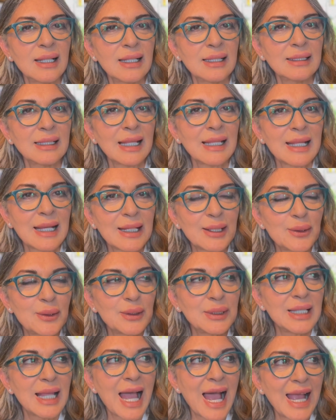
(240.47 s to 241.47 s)
that I
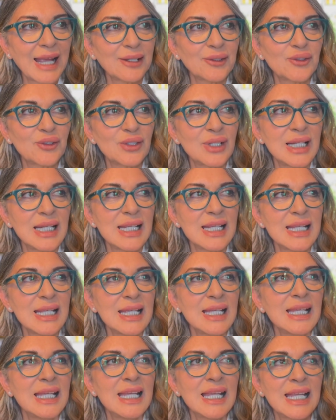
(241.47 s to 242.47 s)
could actually
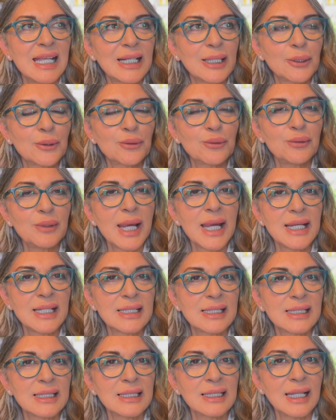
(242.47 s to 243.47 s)

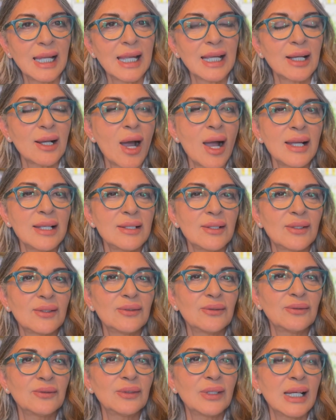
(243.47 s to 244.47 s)
create a kind
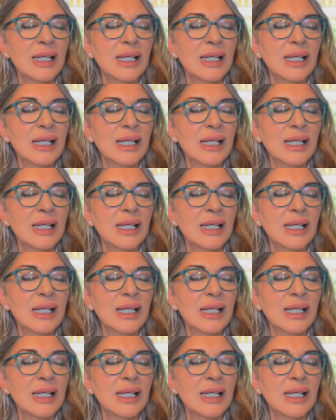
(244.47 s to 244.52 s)
of